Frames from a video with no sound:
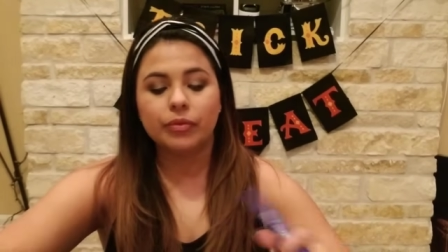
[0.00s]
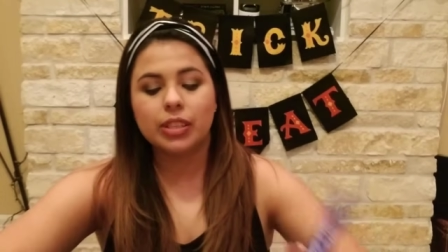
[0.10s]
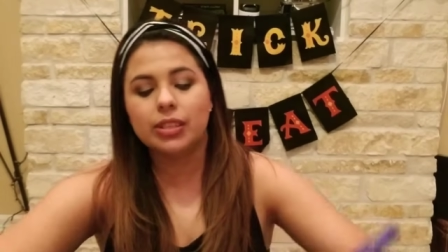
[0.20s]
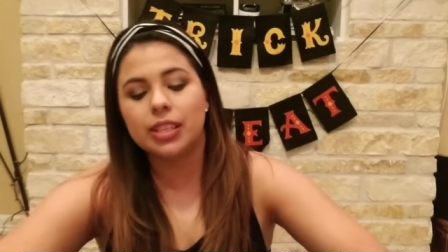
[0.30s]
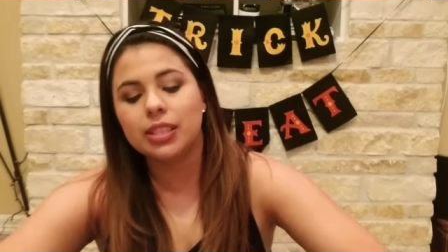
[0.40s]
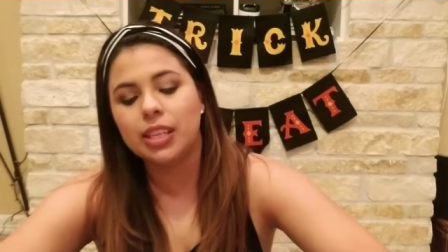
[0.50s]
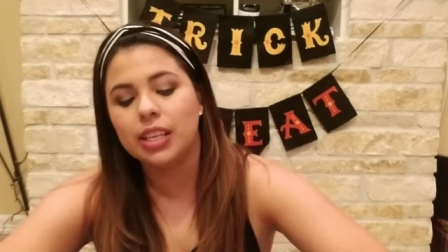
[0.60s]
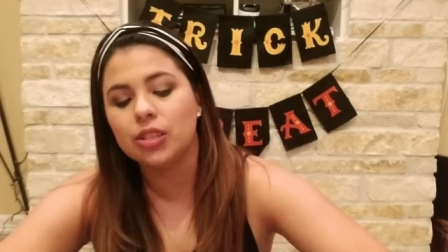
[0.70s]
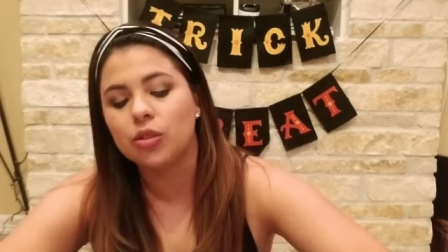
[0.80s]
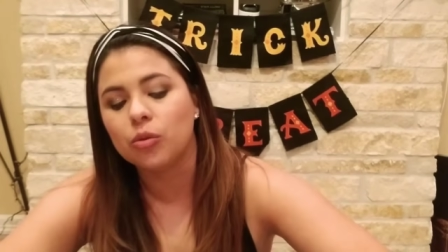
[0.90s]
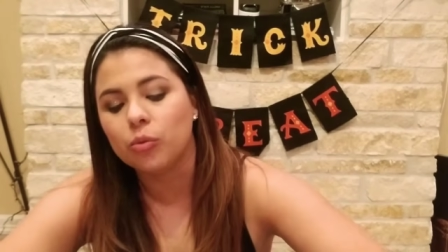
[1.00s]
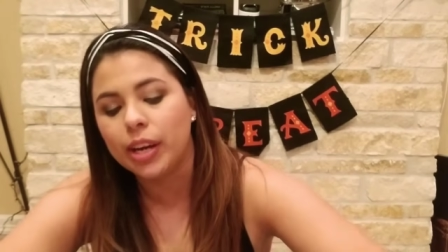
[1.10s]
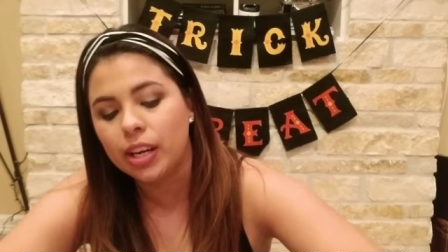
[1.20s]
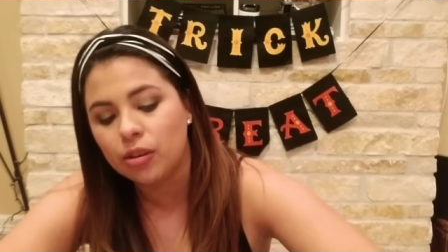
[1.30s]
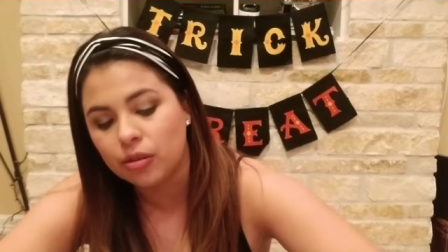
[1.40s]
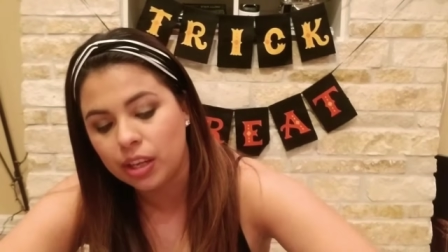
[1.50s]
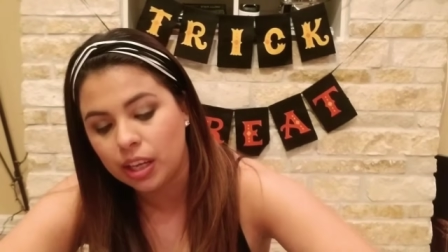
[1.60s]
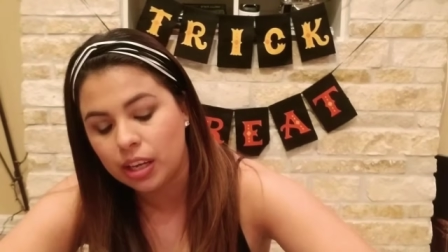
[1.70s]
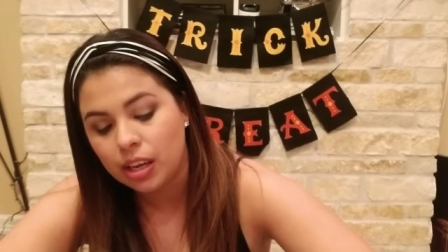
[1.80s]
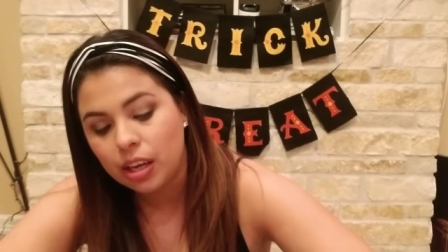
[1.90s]
16 is greater
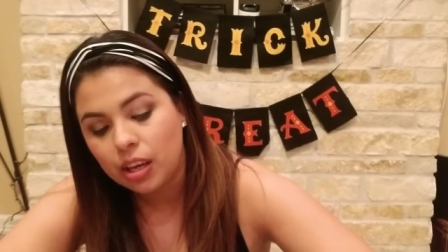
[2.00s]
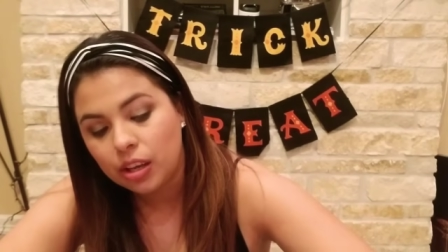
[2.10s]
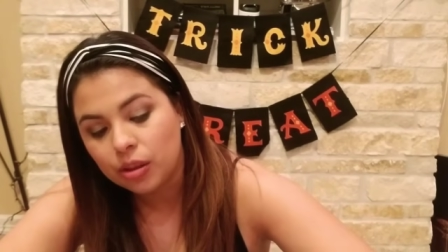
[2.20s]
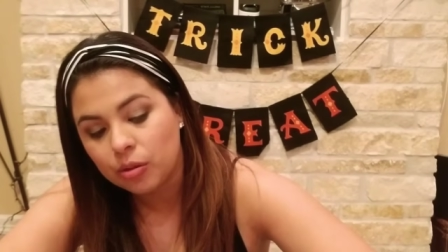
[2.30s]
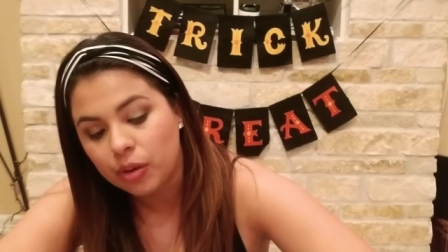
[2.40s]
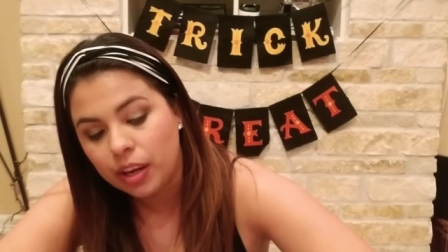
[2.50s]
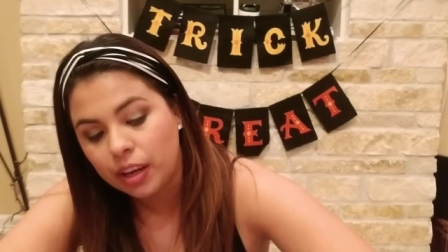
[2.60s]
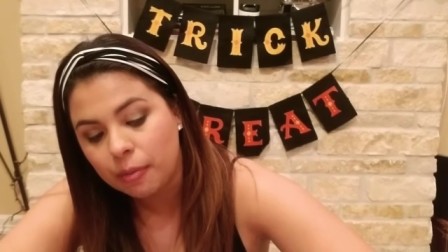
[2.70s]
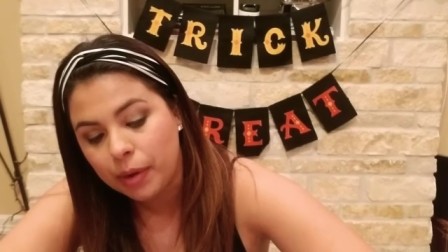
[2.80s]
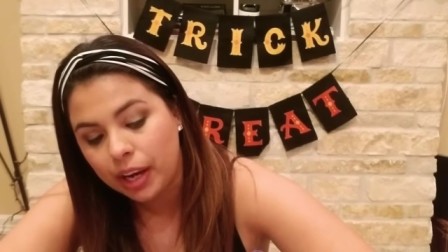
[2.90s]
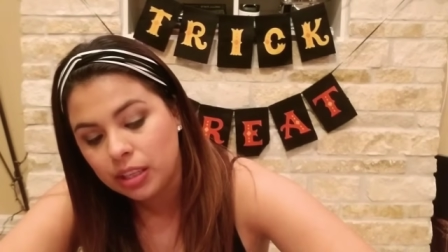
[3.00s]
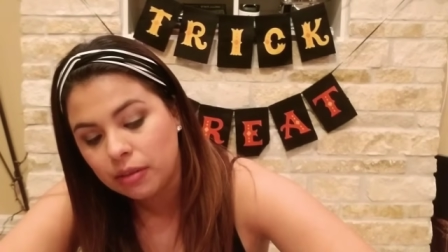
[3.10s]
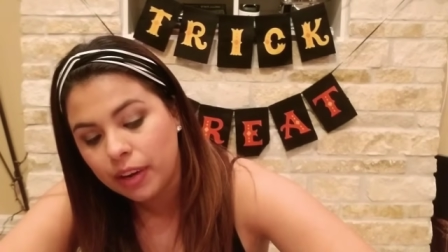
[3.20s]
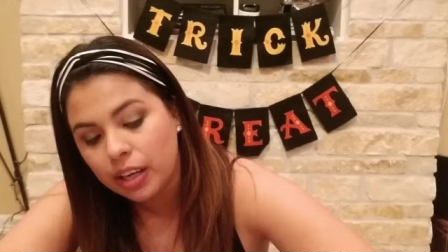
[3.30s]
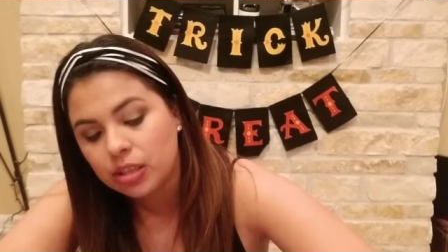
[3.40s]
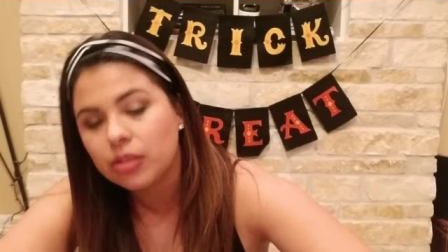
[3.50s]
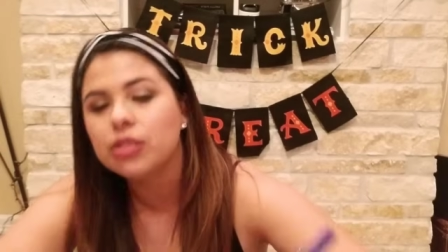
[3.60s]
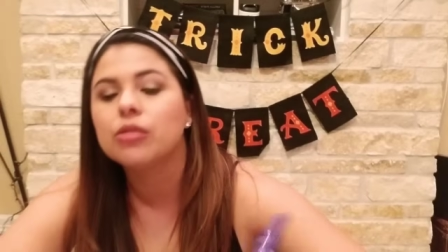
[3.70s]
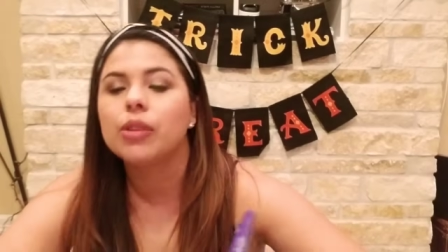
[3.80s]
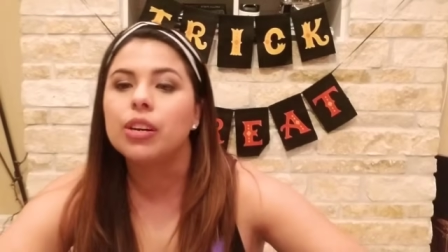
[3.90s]
than 3. If my divisor
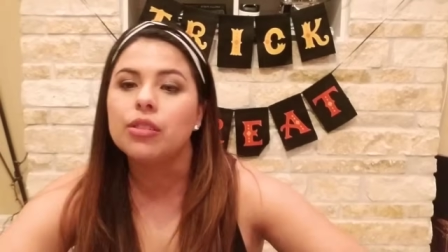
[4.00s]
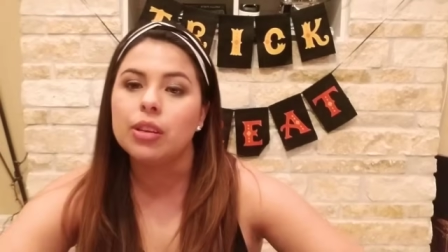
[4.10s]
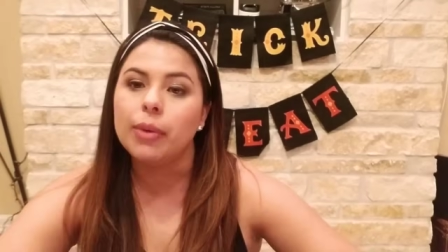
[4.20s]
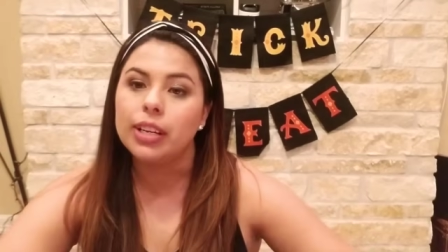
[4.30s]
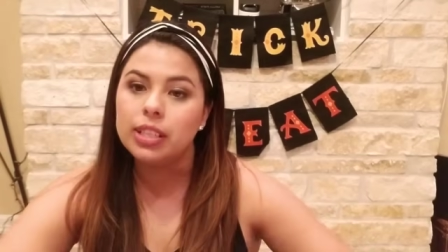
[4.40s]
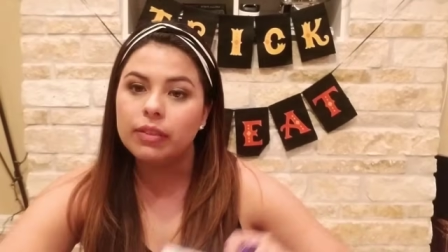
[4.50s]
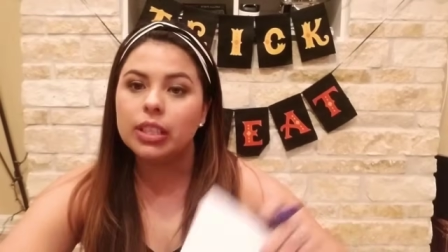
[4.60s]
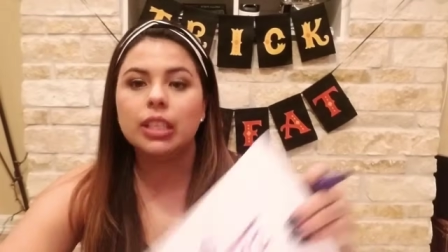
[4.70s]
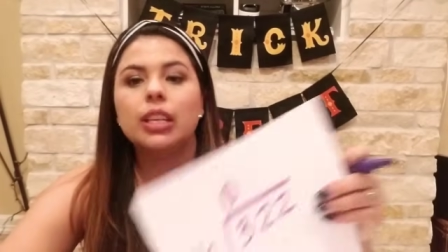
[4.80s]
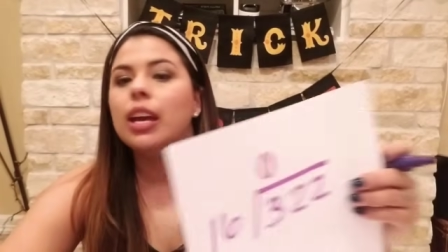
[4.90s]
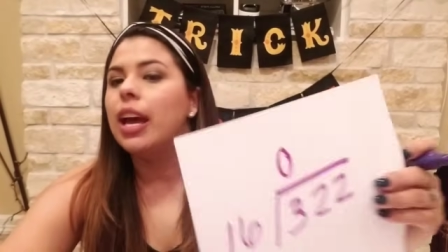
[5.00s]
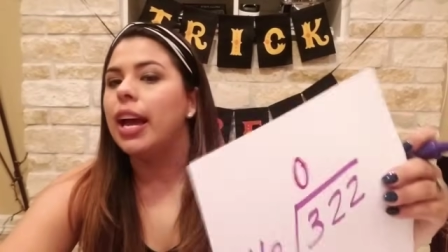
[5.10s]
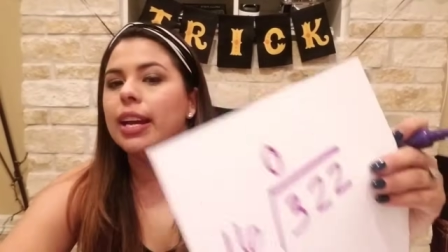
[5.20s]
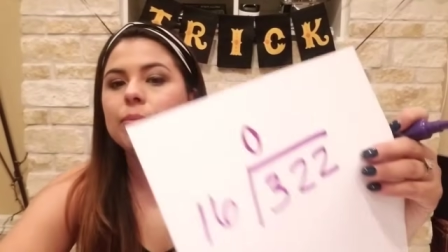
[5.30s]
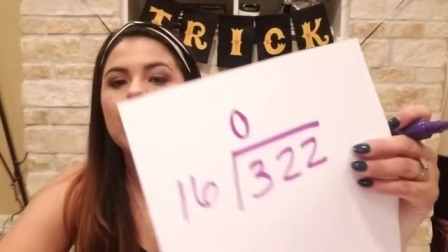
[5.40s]
is greater than my dividend, I am